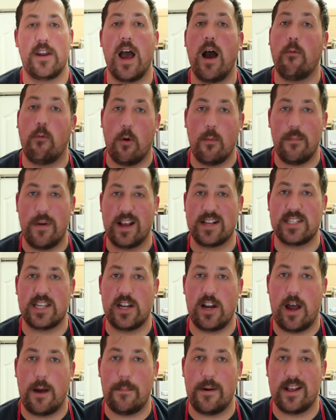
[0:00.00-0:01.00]
Now we'll mix
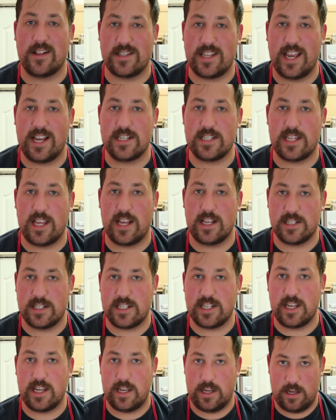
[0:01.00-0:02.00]
it up and taste it and
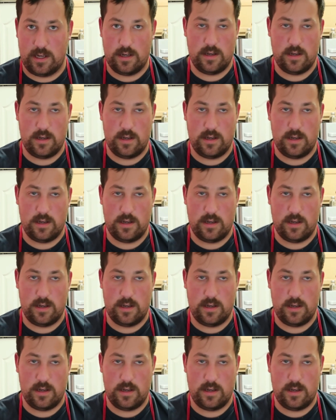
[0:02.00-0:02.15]
see.